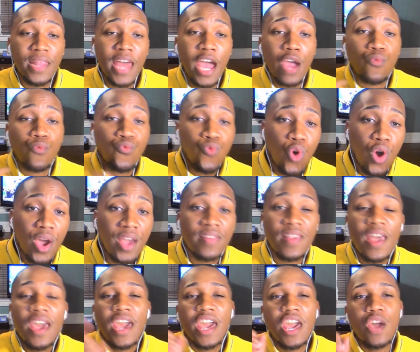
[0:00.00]
like Royce,
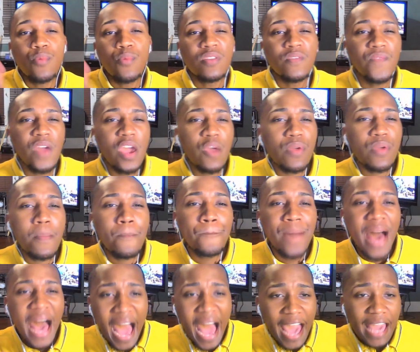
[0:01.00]
it was very
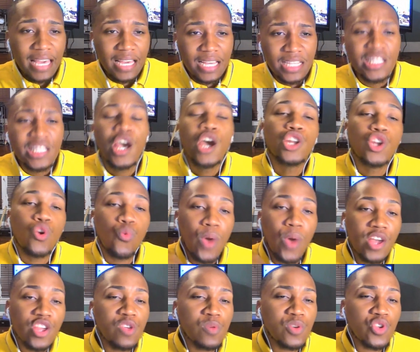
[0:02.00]
biased. The way
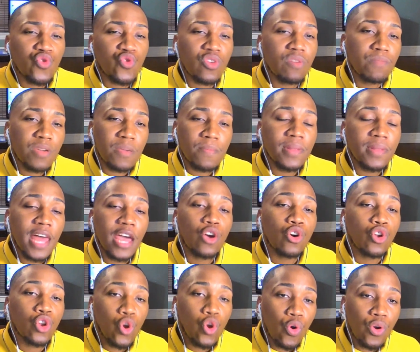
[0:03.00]
she was treating people like
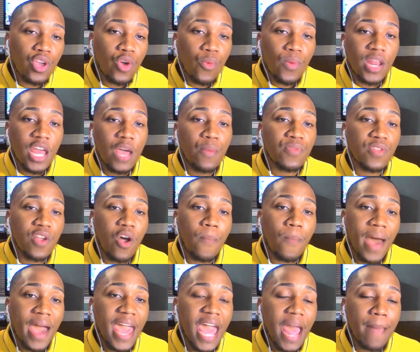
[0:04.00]
Gloria when they was on
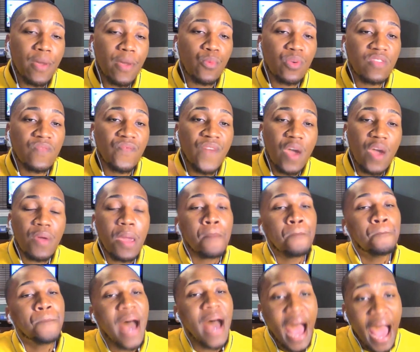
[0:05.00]
Miami was very
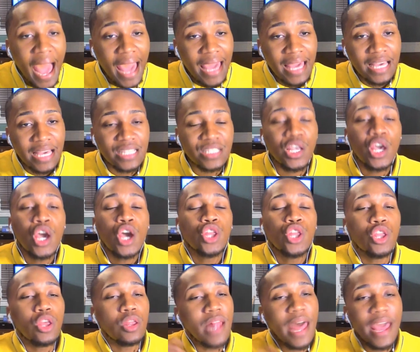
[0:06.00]
biased.
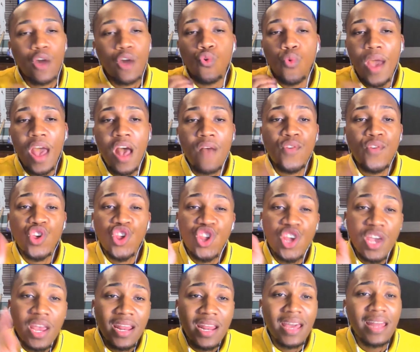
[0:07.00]
Like, whoever
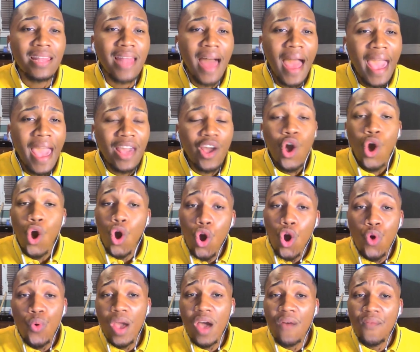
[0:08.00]
she didn't like, or
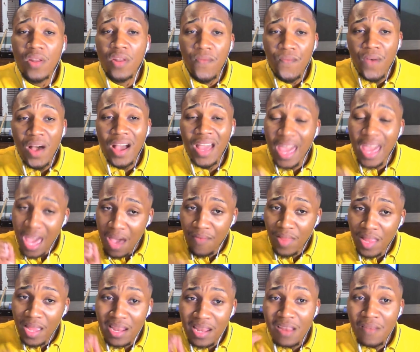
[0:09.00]
whoever the fuck
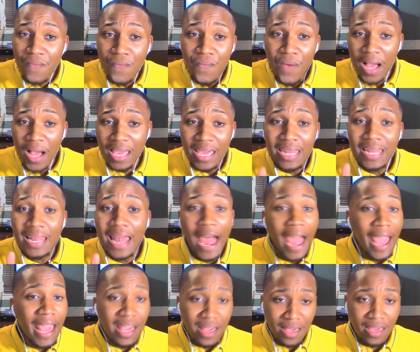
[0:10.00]
Evelyn didn't fucking
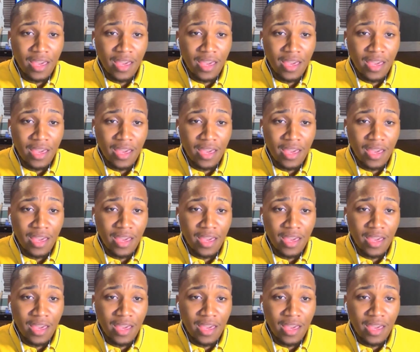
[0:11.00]
like,